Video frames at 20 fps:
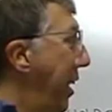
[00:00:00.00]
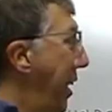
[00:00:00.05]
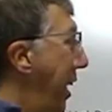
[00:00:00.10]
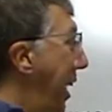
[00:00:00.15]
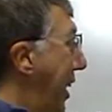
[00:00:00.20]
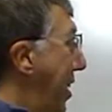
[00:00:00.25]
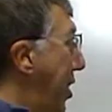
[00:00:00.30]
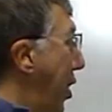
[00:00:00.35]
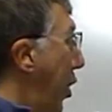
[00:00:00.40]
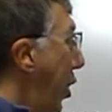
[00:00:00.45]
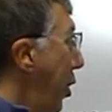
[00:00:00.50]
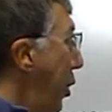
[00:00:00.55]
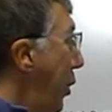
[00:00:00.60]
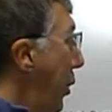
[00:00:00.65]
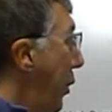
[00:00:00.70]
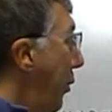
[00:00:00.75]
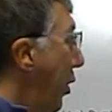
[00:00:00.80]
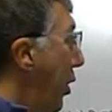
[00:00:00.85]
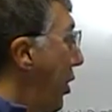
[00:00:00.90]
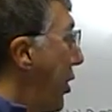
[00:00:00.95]
As long as
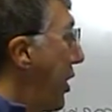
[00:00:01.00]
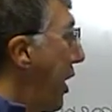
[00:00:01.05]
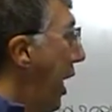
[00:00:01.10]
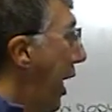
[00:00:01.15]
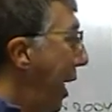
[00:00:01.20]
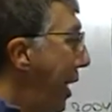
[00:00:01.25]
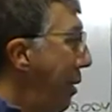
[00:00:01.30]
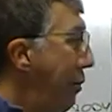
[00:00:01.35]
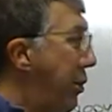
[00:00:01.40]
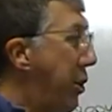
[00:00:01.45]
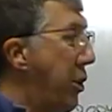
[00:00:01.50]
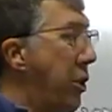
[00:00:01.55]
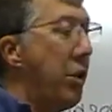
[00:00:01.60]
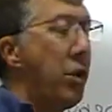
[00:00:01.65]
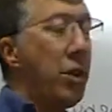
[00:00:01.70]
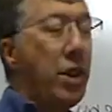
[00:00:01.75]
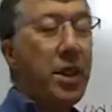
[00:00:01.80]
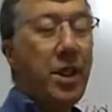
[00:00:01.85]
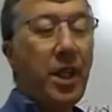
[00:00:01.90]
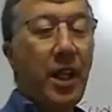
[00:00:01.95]
we've got time to do
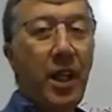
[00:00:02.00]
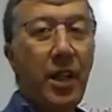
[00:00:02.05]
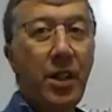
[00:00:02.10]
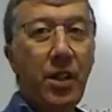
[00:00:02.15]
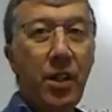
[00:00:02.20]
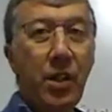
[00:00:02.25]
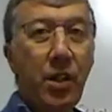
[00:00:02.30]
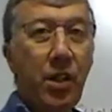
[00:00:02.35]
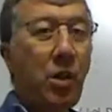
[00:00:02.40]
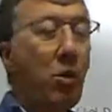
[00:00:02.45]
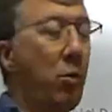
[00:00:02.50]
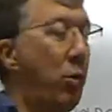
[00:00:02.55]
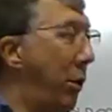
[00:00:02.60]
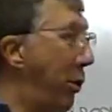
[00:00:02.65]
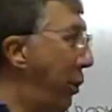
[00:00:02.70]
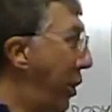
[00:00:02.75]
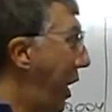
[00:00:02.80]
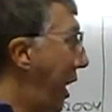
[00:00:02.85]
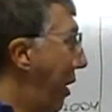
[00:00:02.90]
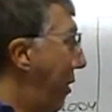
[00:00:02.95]
the test, we will
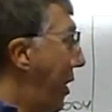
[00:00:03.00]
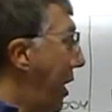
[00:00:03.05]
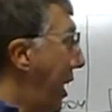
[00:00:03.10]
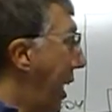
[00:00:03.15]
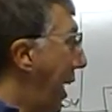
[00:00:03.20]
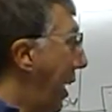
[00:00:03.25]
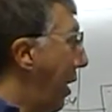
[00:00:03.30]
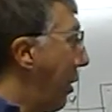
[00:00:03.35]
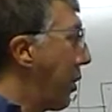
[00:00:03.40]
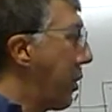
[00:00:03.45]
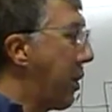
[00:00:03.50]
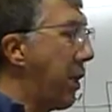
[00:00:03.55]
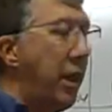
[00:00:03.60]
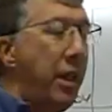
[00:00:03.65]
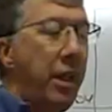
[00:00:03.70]
carry it out.